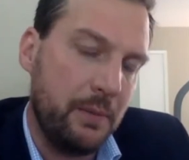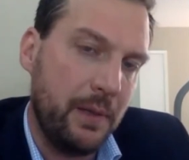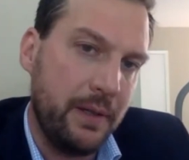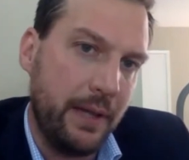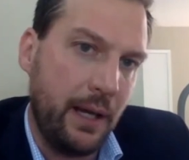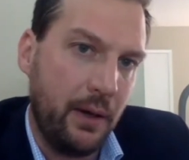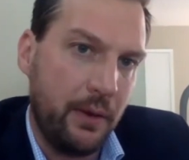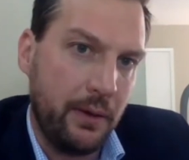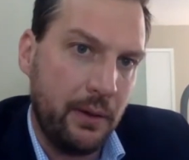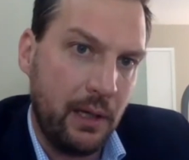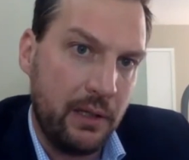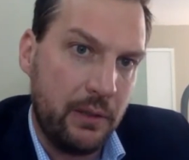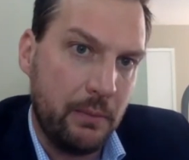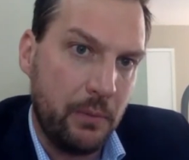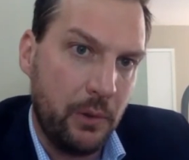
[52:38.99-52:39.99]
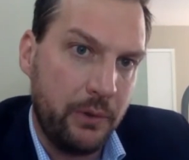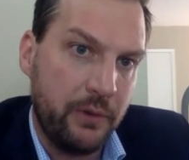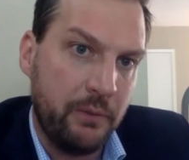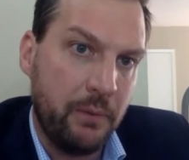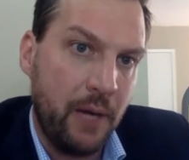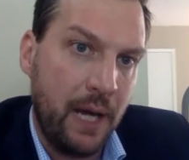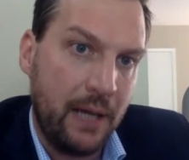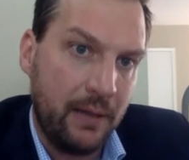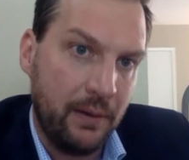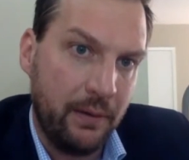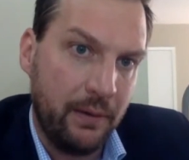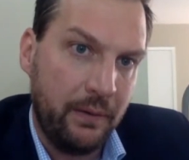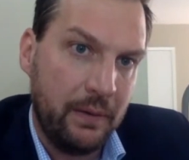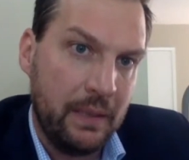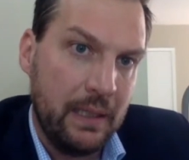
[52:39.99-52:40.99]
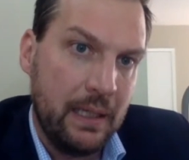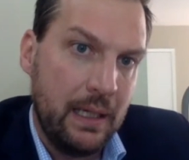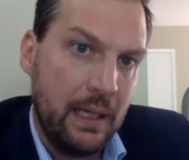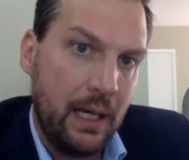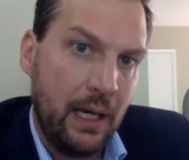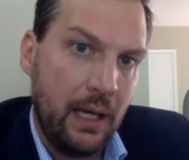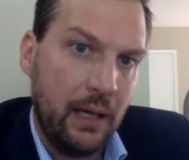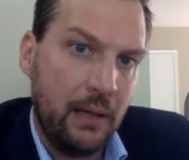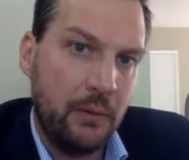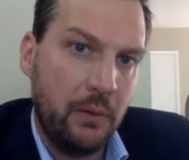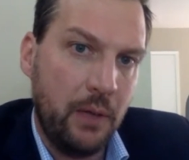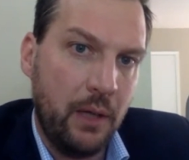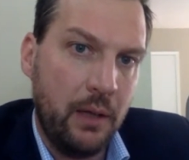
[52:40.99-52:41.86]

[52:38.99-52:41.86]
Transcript: because they are the nuts and bolts of practice, and